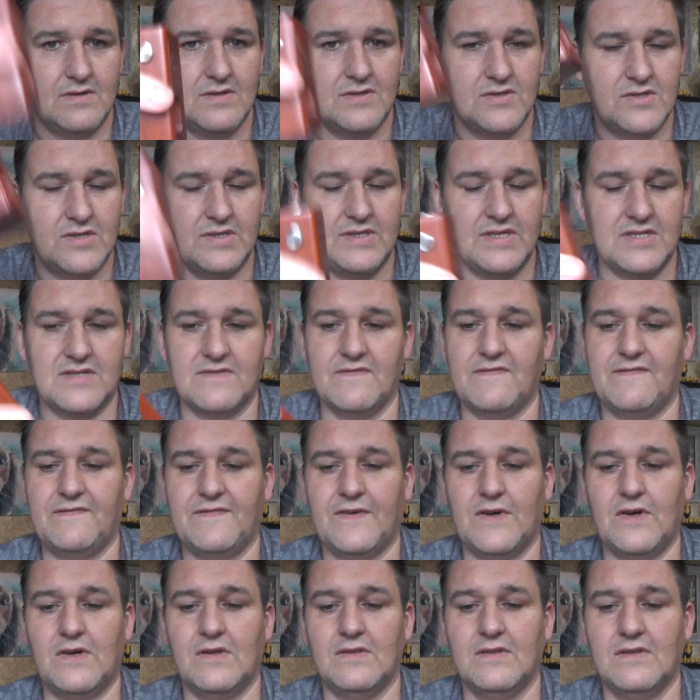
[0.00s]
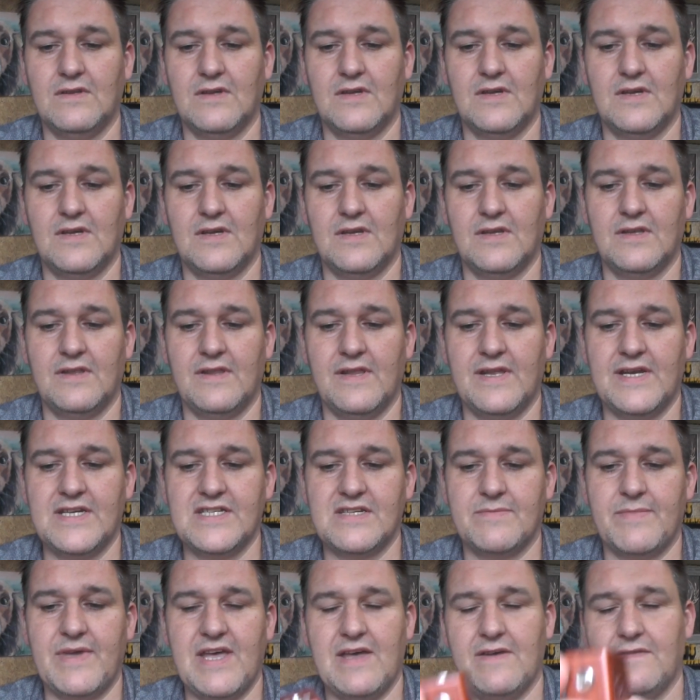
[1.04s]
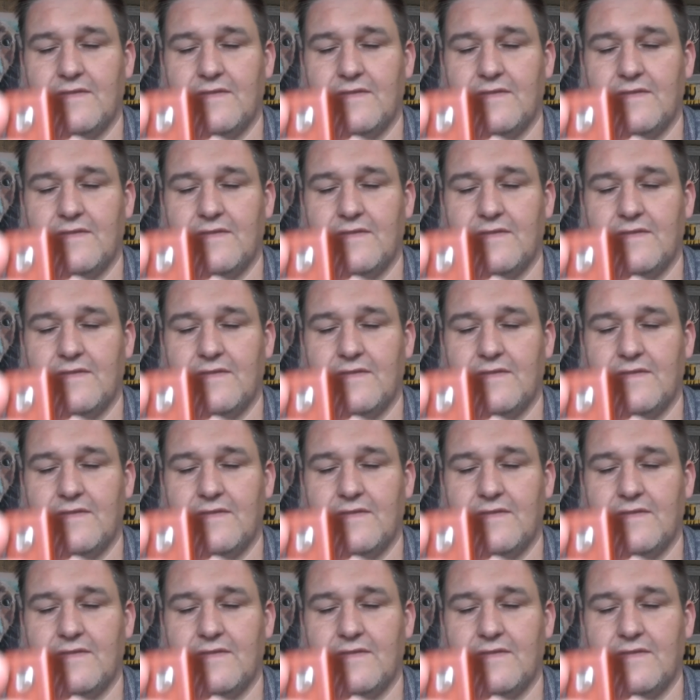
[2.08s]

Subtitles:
So it doesn't fall. There is a bit